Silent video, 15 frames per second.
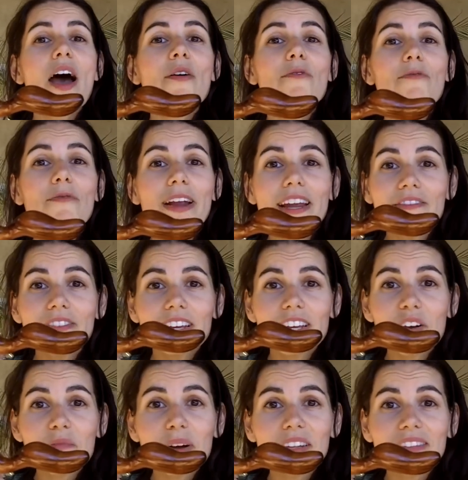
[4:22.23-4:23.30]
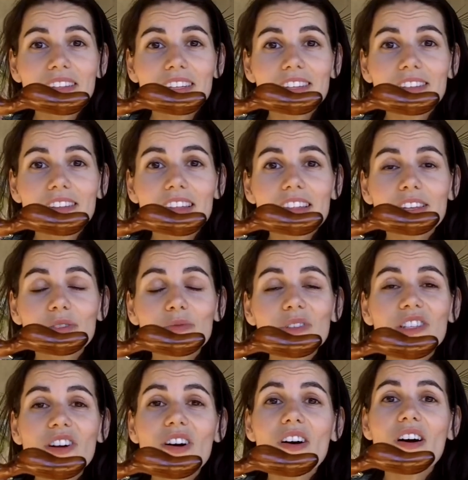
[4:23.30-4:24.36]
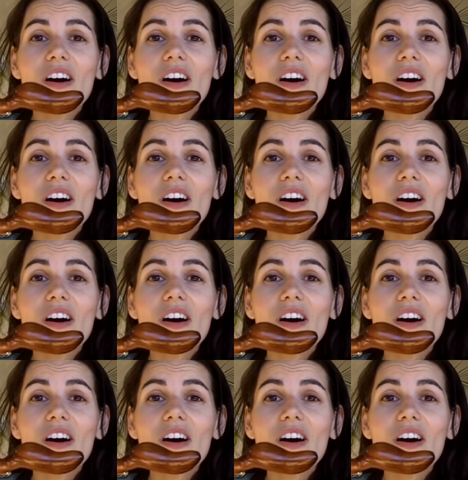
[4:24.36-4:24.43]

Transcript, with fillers: raving about this. This was